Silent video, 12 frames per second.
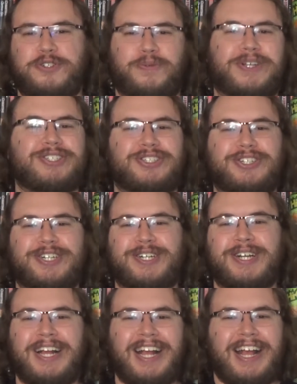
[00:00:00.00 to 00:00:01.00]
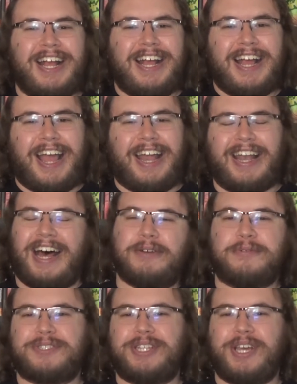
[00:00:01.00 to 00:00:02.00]
Twister, and I
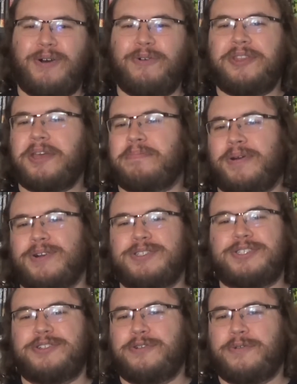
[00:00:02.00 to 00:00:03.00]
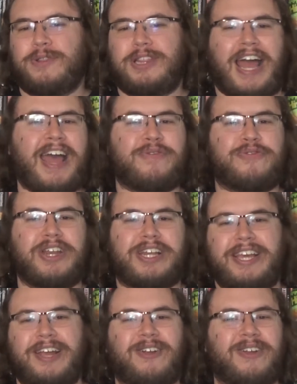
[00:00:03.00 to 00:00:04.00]
was the only person who laughed at
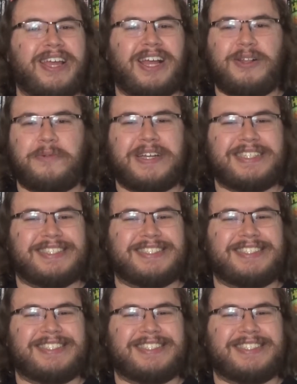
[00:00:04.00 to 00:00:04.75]
Cary Elwes'